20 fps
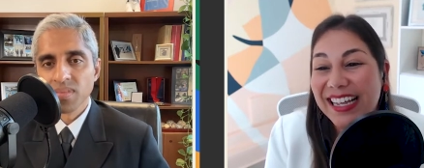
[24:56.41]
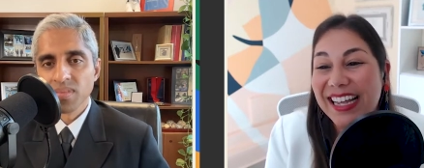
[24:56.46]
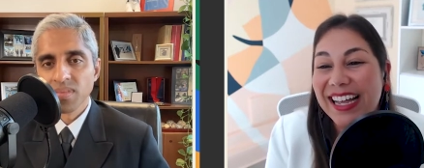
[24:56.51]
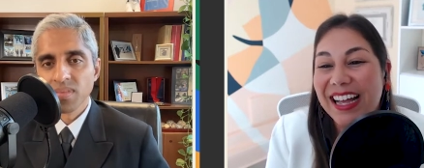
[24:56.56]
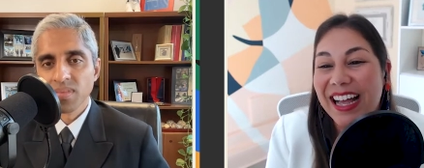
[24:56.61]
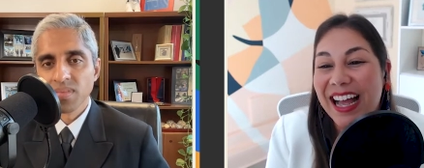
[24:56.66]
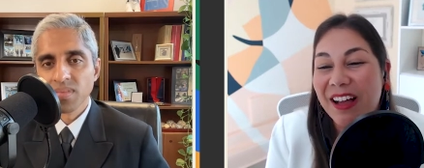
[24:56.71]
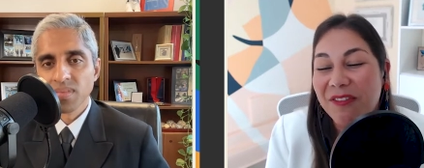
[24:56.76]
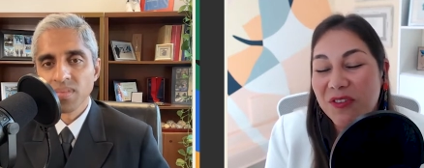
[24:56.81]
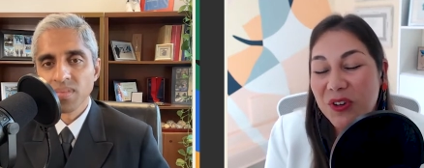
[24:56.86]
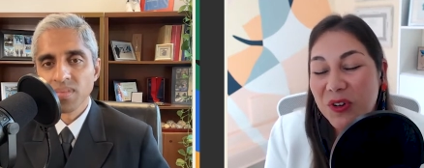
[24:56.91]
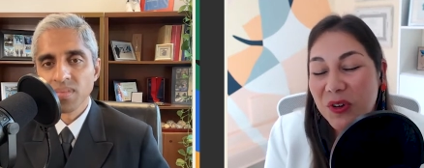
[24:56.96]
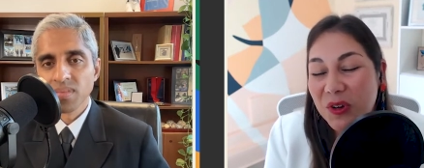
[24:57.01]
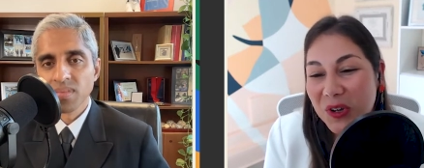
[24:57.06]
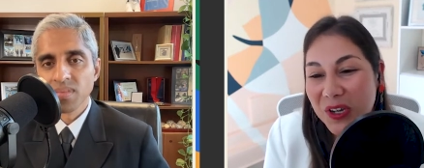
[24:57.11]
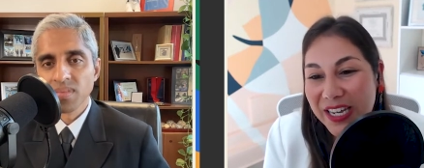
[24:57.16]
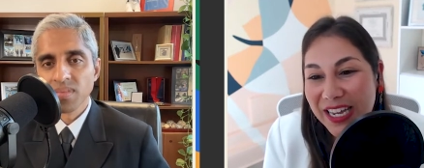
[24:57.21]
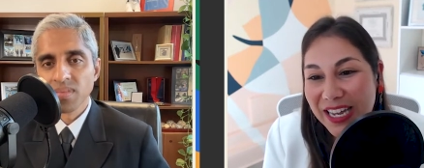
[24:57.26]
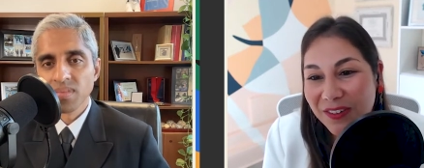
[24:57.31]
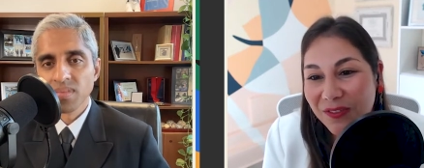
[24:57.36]
Speaker 1: after
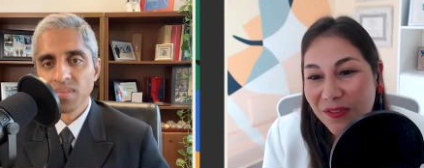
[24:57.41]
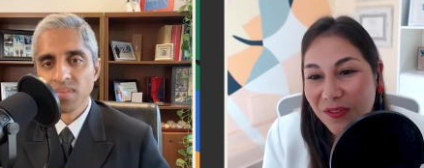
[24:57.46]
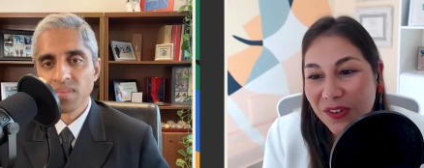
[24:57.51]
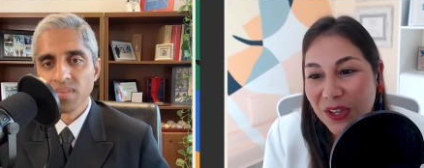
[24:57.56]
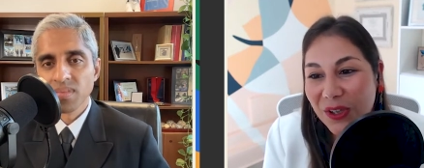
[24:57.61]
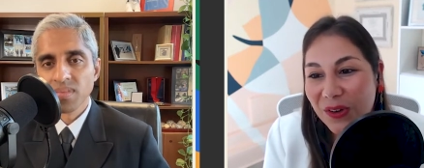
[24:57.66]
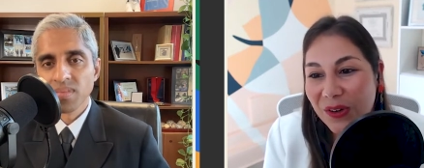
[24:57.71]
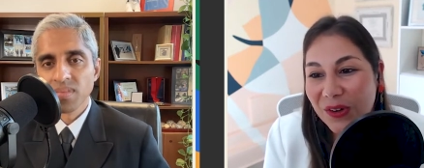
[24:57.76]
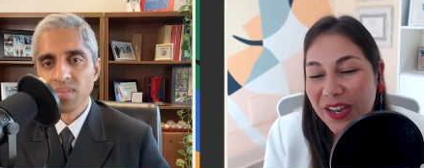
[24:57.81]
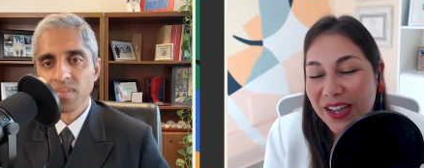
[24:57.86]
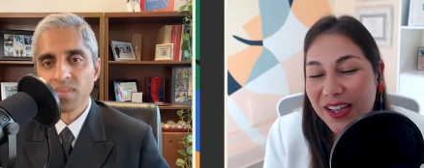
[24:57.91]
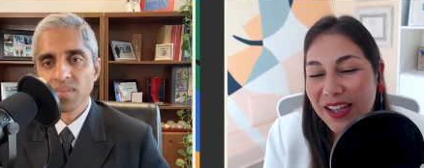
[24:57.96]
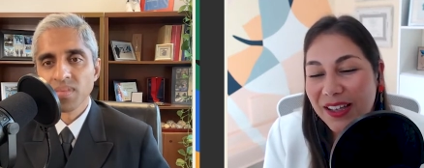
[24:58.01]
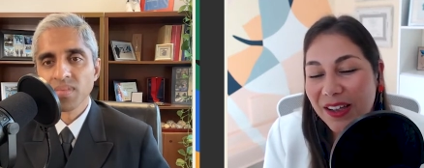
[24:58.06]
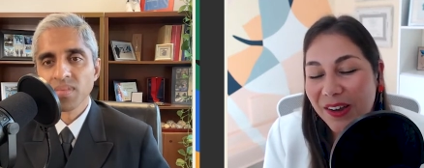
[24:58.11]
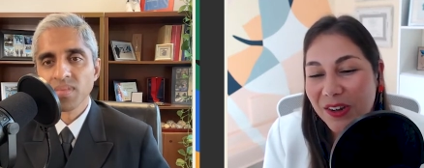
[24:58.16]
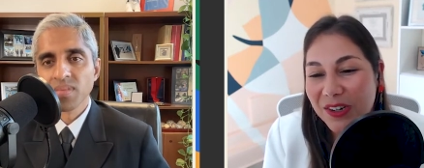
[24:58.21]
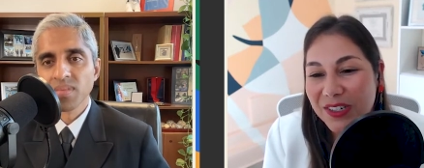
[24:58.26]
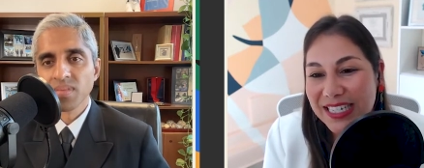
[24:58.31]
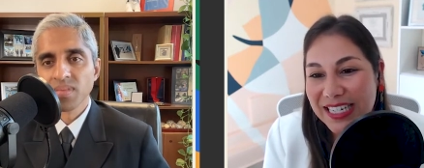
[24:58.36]
Hurricane Fiona,
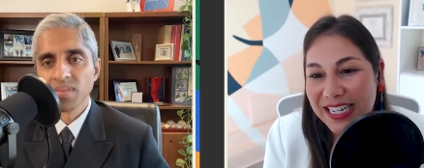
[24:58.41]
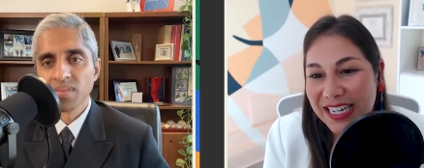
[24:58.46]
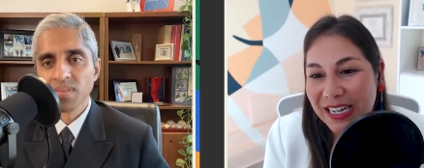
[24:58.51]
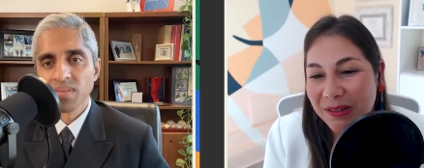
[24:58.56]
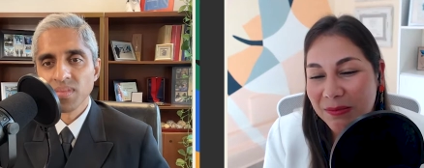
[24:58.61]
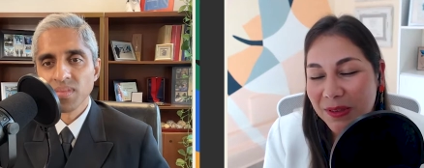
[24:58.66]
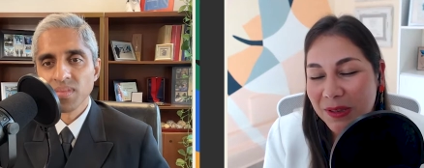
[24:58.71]
our team,